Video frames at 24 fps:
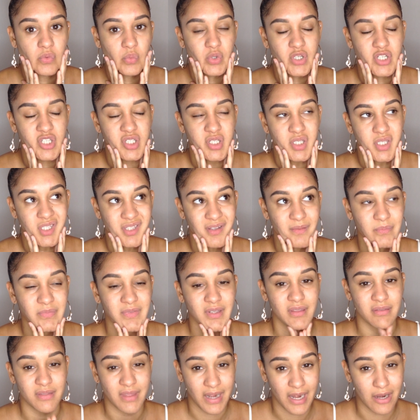which is
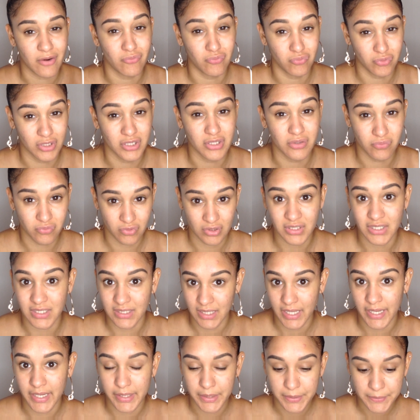something that I really, really
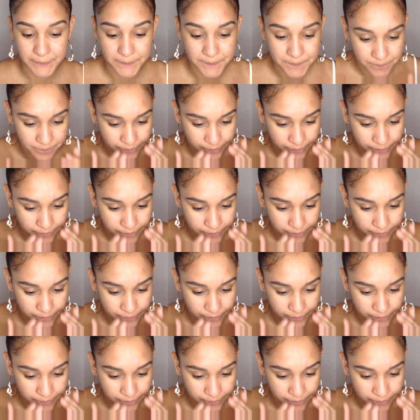like.